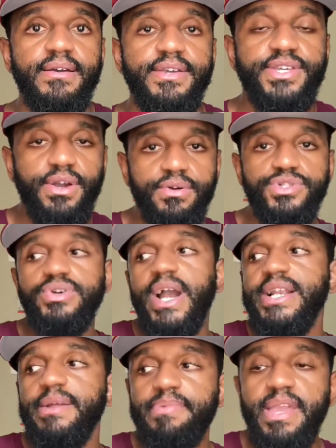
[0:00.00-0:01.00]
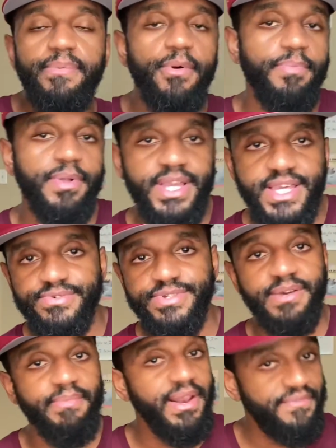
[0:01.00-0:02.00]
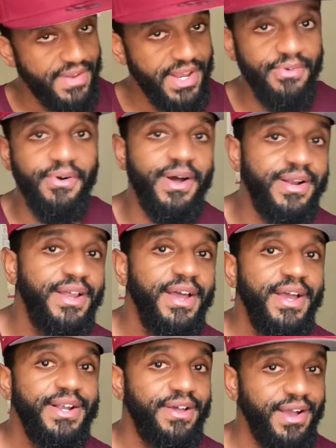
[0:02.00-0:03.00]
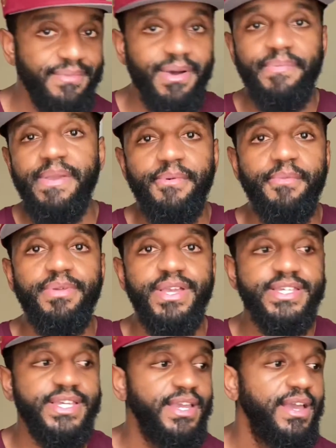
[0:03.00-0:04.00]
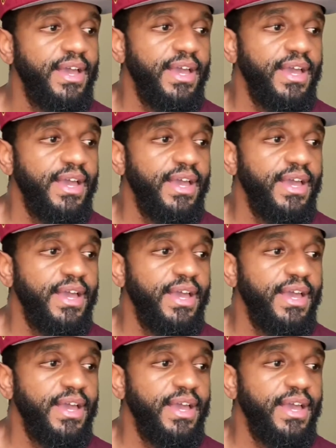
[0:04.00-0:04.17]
So trying to people please, which I made a video on, talking about people pleasing,